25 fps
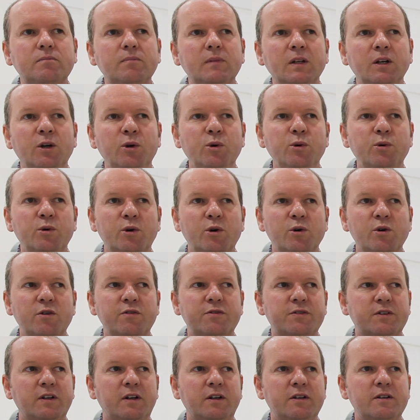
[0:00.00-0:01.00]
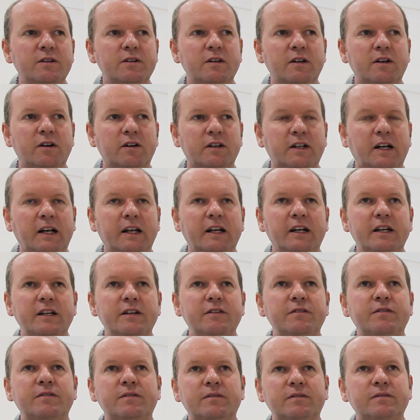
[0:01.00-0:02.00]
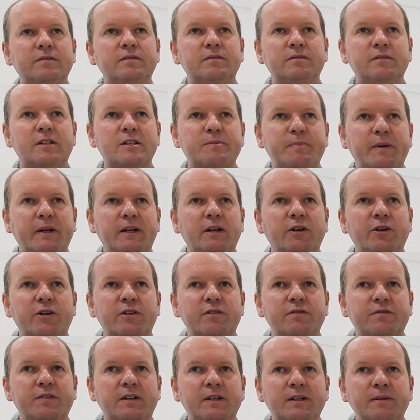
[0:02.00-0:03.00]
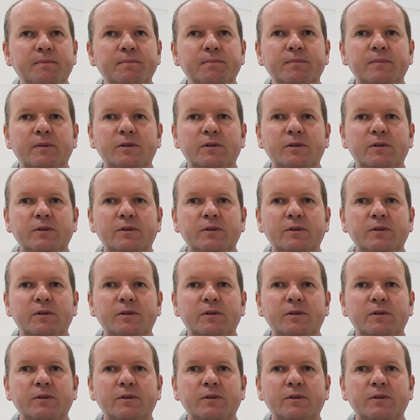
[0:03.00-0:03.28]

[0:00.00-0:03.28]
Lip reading: who have, you know, clearly spent a lot of